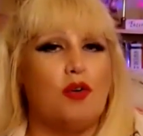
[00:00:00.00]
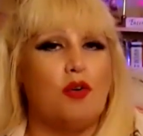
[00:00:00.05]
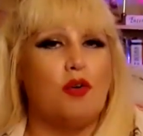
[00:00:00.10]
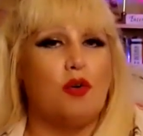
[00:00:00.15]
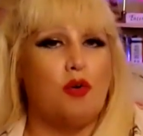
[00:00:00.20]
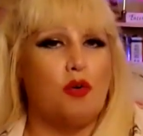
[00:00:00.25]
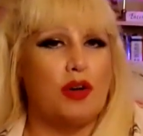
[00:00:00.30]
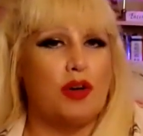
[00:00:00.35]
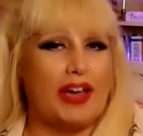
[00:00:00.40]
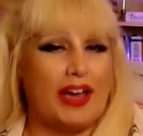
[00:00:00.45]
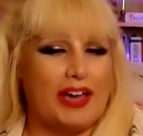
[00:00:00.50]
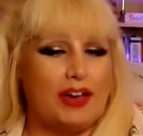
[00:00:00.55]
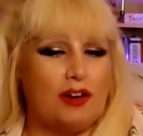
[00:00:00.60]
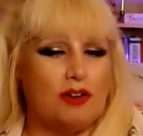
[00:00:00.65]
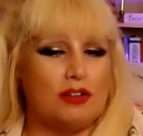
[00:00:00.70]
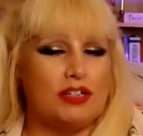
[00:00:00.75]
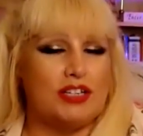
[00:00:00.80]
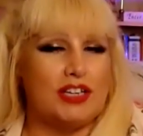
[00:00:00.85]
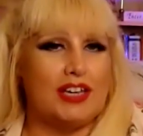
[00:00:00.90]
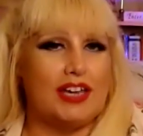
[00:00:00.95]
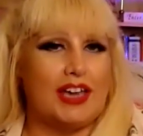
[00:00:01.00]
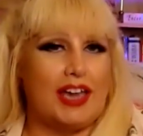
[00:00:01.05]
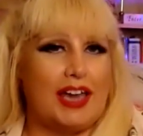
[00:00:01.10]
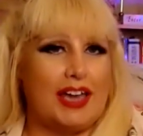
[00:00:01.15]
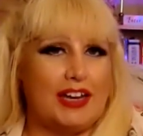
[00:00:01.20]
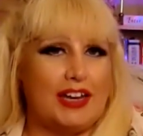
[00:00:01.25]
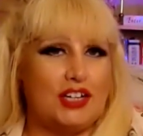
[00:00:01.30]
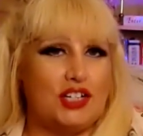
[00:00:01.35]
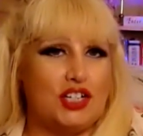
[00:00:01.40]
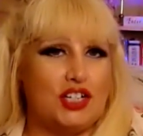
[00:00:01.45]
or chaotic
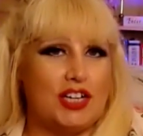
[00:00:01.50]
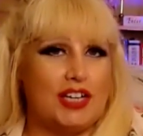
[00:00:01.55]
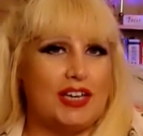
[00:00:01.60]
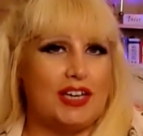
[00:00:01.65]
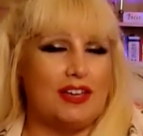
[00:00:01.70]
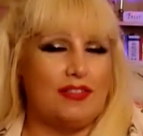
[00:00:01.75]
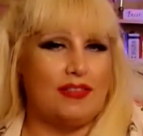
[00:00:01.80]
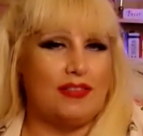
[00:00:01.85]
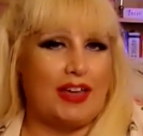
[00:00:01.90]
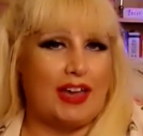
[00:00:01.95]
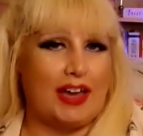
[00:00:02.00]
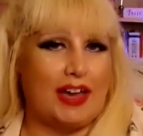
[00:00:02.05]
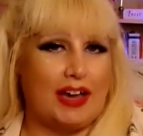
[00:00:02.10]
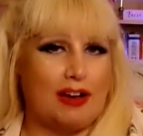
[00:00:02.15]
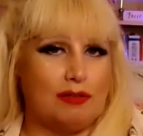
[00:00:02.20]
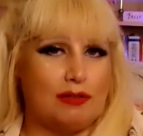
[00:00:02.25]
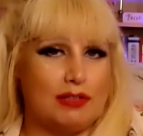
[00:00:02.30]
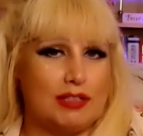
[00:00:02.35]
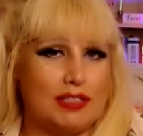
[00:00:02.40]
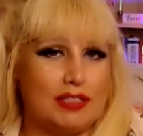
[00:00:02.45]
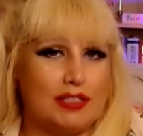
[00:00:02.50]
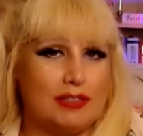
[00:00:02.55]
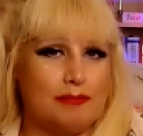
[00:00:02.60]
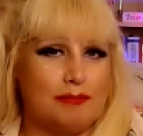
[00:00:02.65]
energy in the house.